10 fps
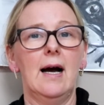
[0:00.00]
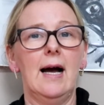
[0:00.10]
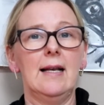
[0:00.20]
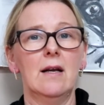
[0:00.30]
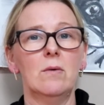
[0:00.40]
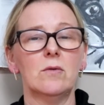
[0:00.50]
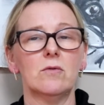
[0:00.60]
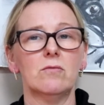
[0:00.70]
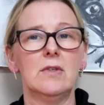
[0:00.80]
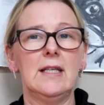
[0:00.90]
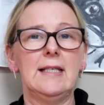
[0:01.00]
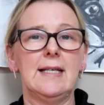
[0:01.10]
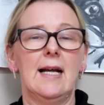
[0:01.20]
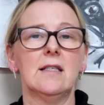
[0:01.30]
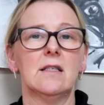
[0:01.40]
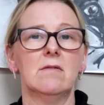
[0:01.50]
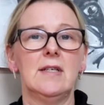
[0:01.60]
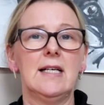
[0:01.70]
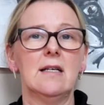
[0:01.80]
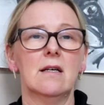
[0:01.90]
I don't really tend to
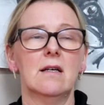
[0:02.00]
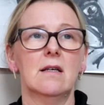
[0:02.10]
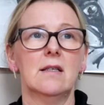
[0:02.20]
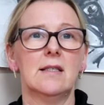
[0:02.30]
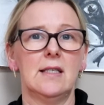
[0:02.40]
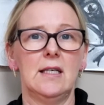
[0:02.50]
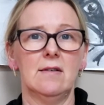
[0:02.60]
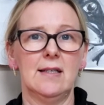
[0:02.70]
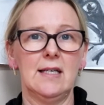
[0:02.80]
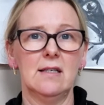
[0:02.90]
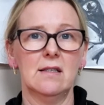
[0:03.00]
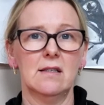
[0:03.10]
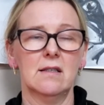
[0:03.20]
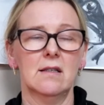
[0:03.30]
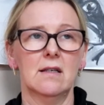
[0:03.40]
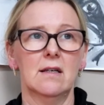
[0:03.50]
read series